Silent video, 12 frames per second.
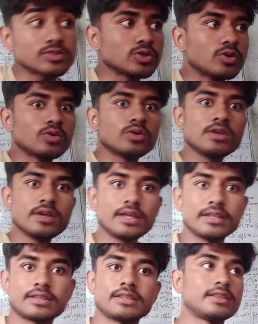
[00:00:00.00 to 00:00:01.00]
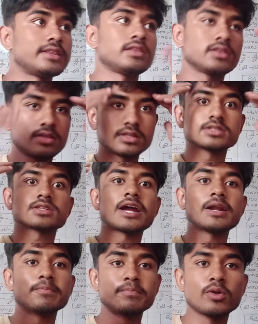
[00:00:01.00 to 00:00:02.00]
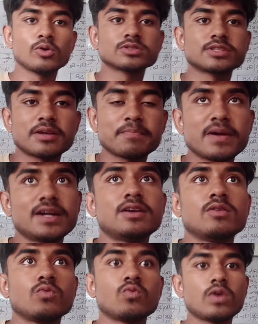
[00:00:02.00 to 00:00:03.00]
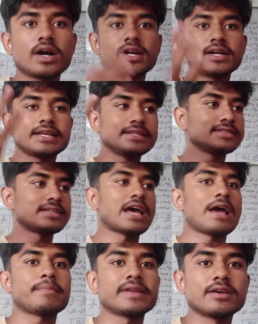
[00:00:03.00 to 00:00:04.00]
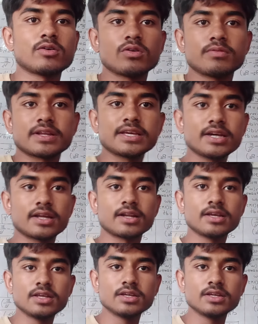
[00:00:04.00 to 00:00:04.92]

So this kind of blows their mind, what is happening over here.